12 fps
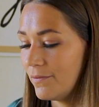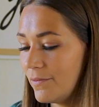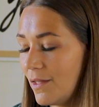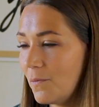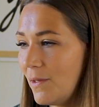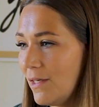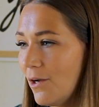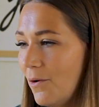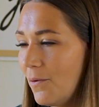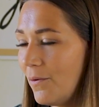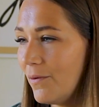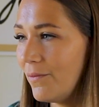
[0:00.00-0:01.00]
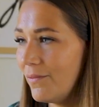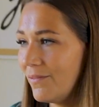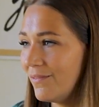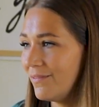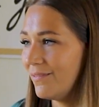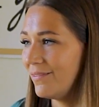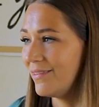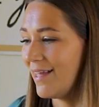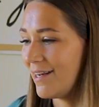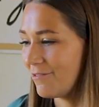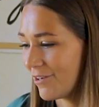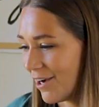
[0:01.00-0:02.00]
then we know
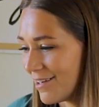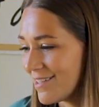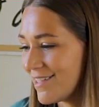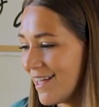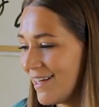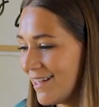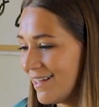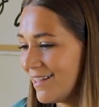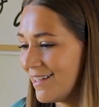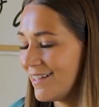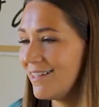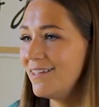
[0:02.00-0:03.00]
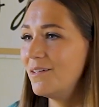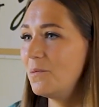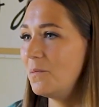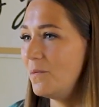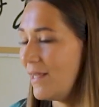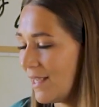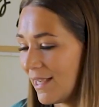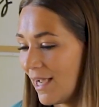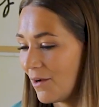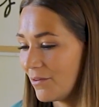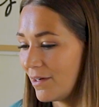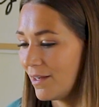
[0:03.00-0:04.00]
that if God said it, we can
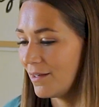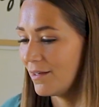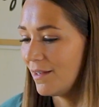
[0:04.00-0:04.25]
count on it.